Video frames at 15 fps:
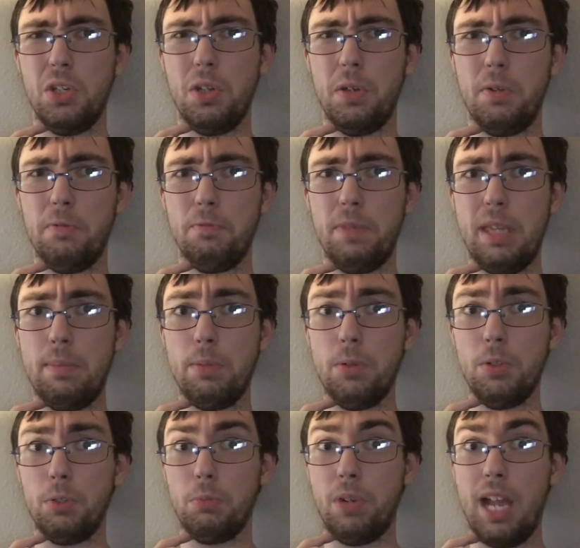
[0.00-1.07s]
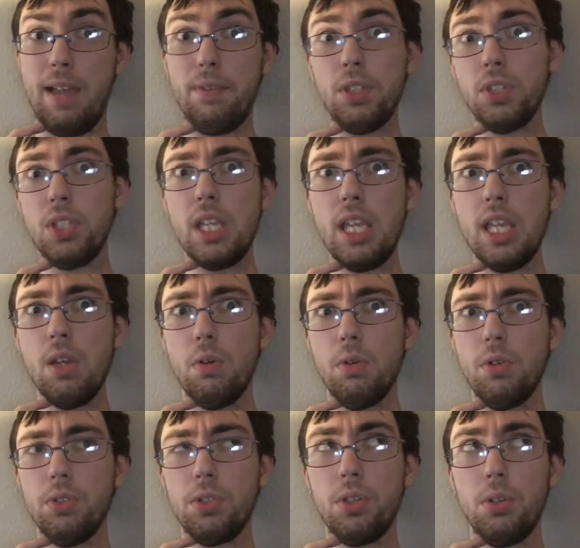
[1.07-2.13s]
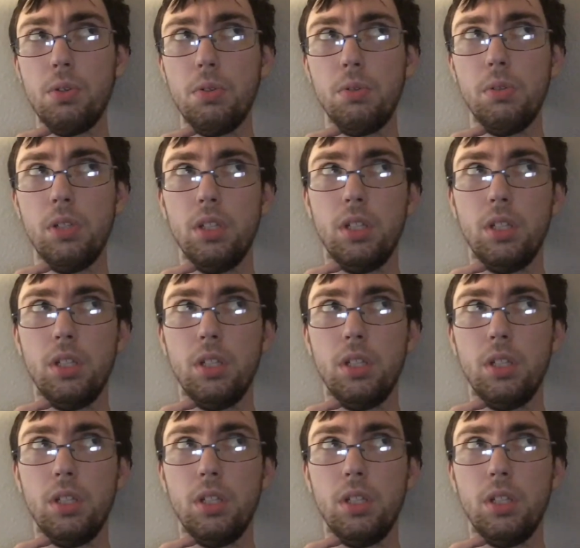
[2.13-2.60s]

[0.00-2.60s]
of people's privacy or so,